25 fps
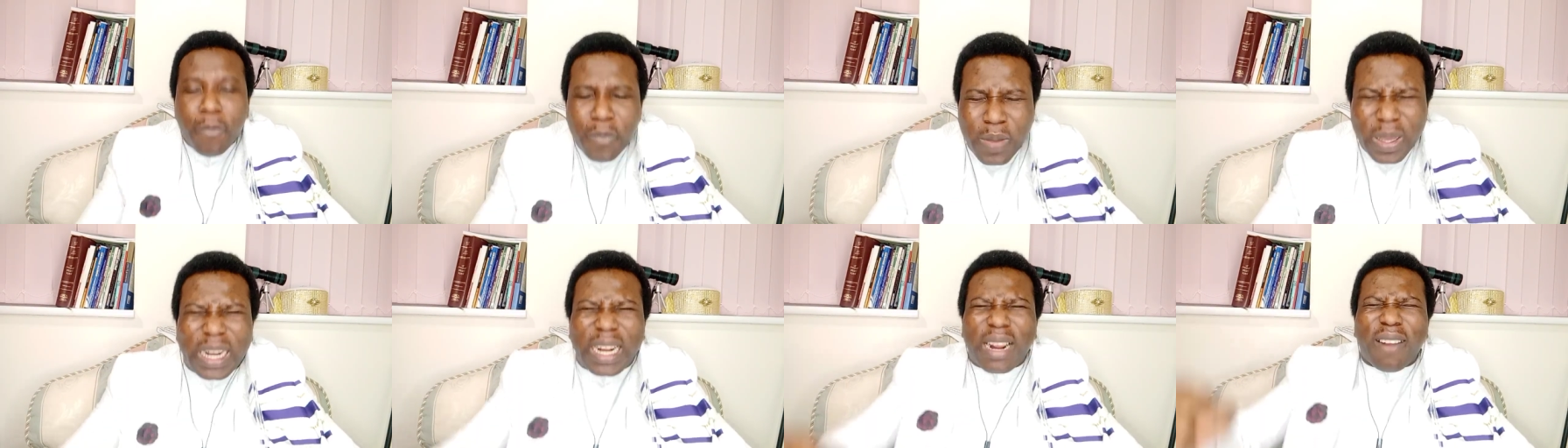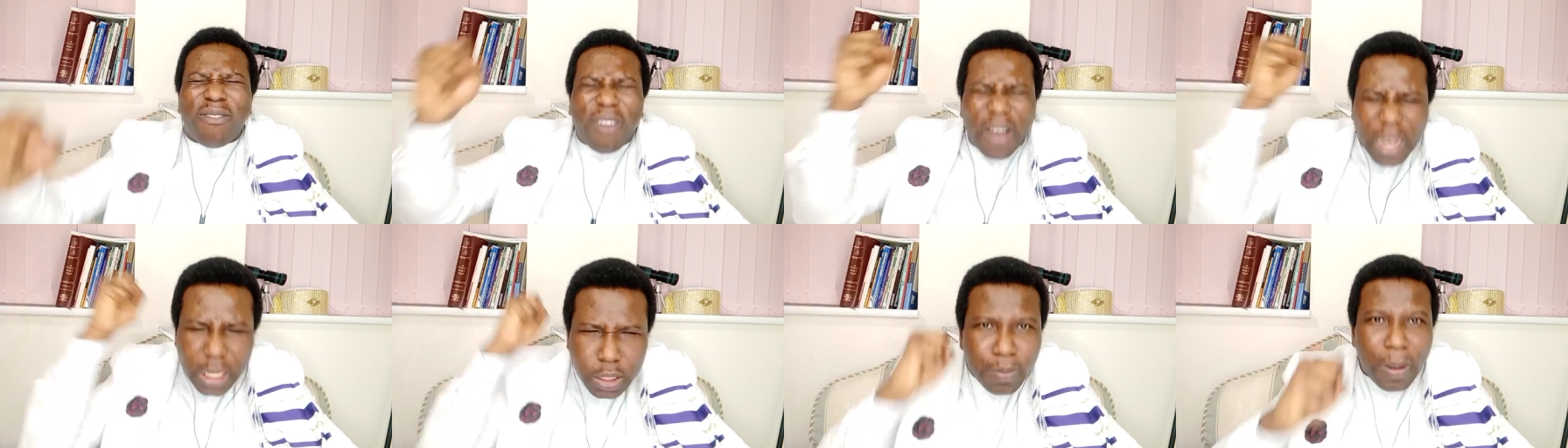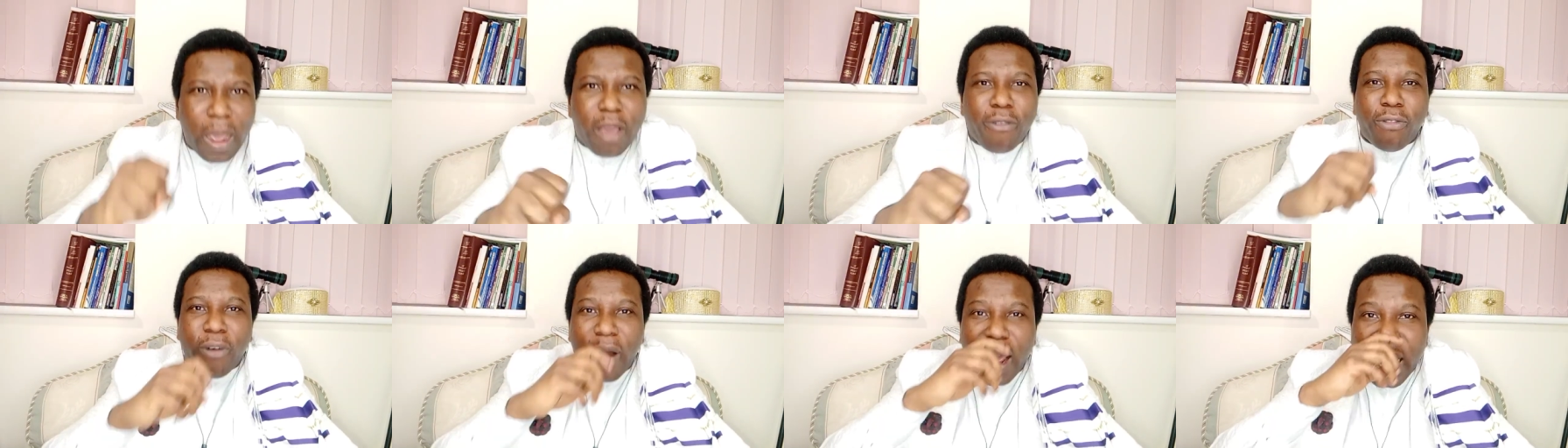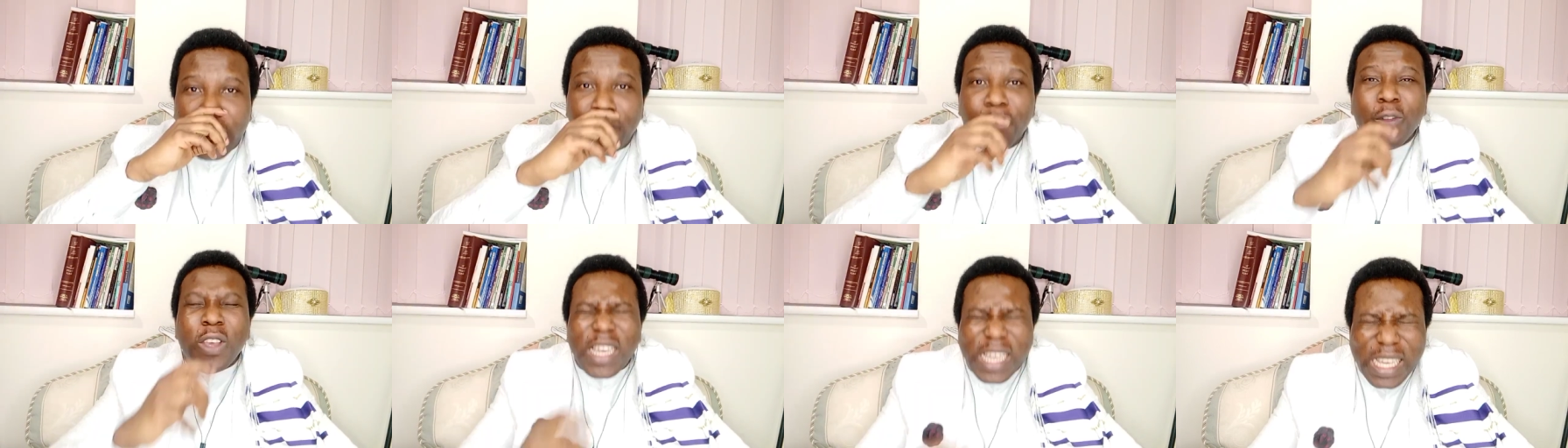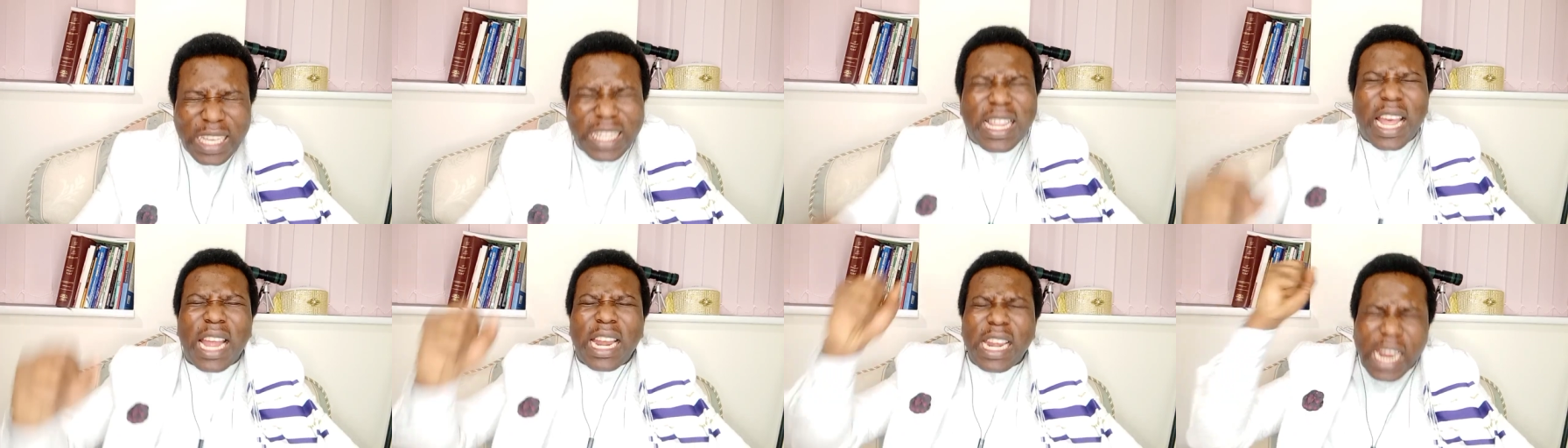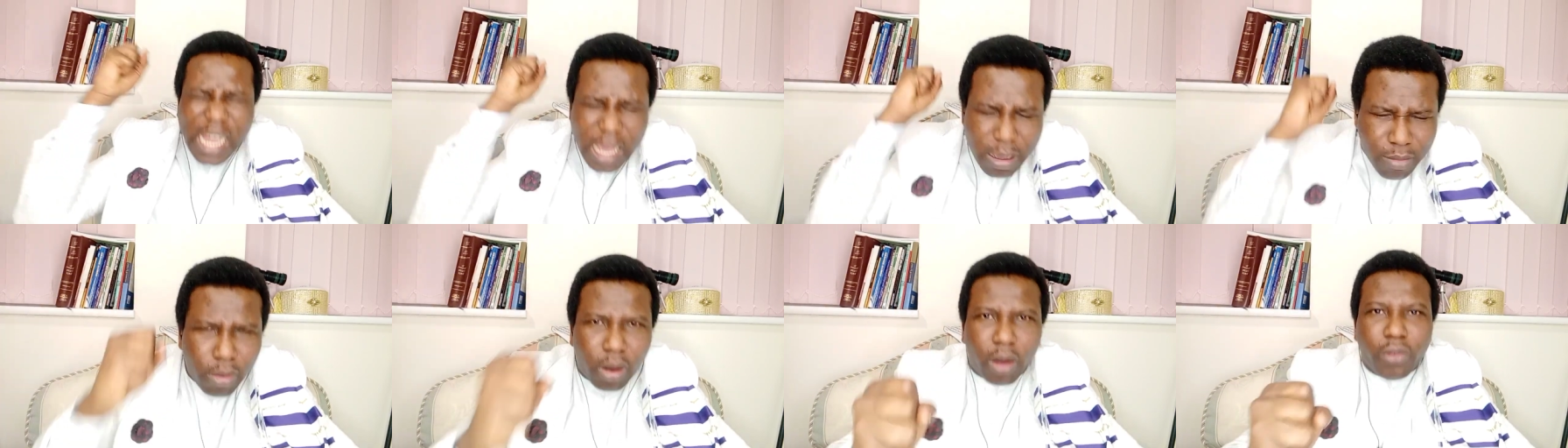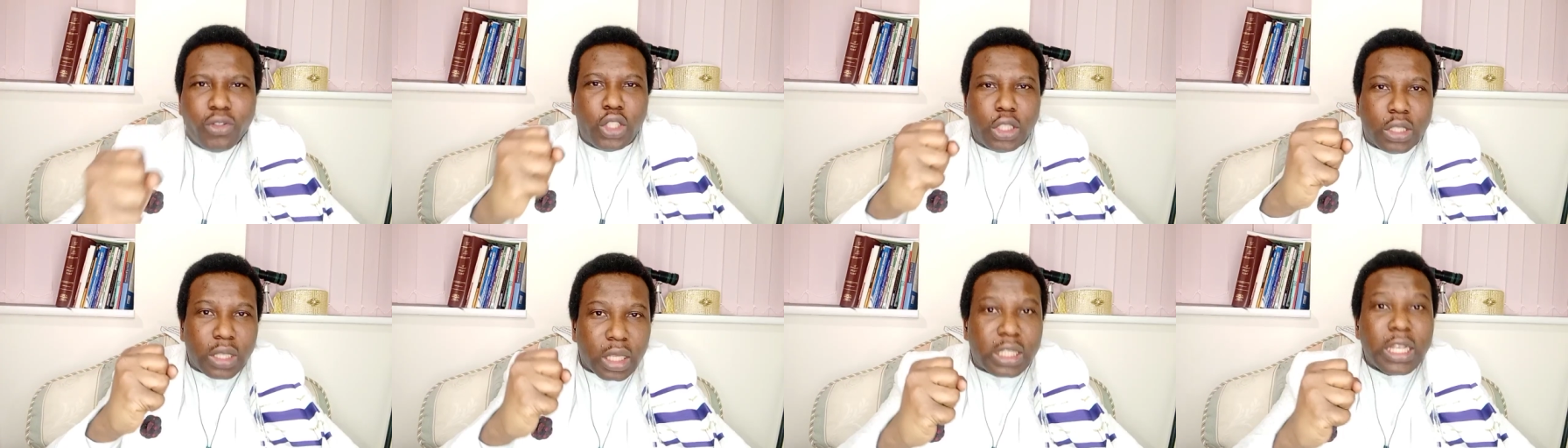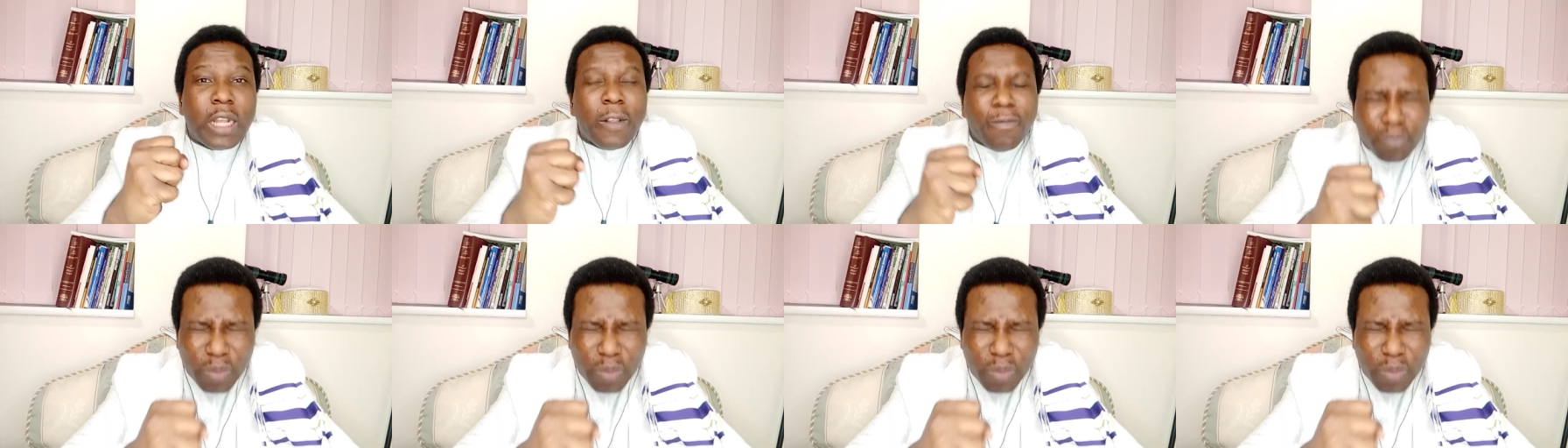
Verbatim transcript: Be reversed by fire in the name of Jesus.